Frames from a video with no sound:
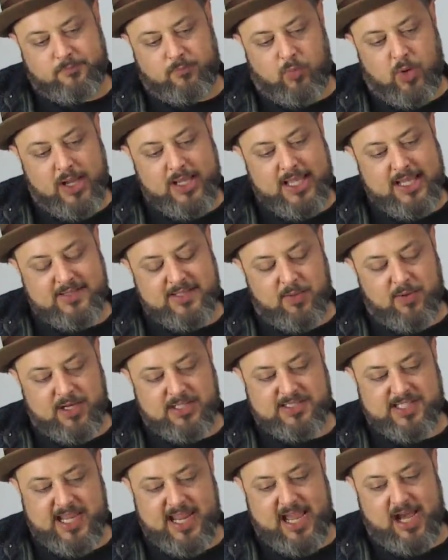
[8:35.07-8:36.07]
well, I guess I
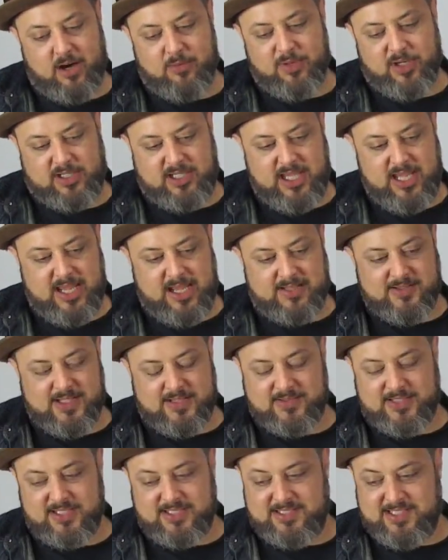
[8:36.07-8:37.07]
want to say Albert King, because
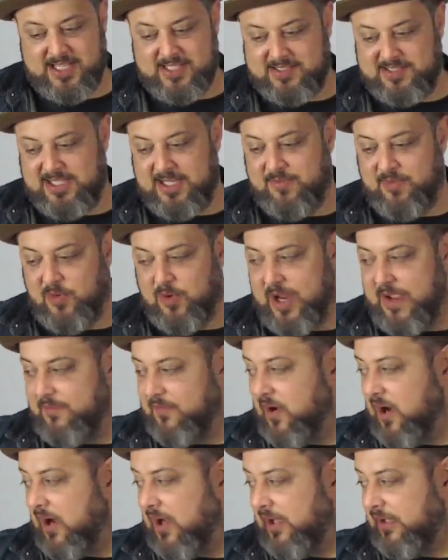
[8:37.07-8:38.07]
I was going to say Stevie Ray
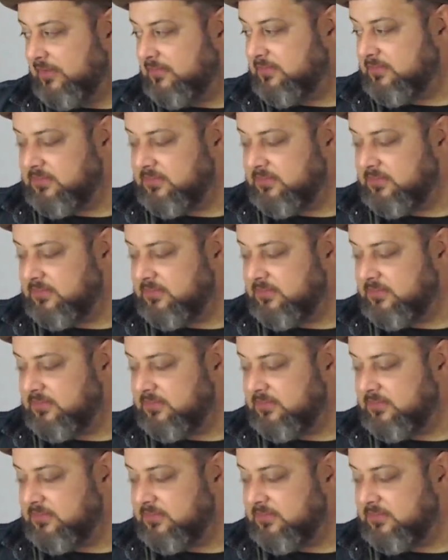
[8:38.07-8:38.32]
Vaughan.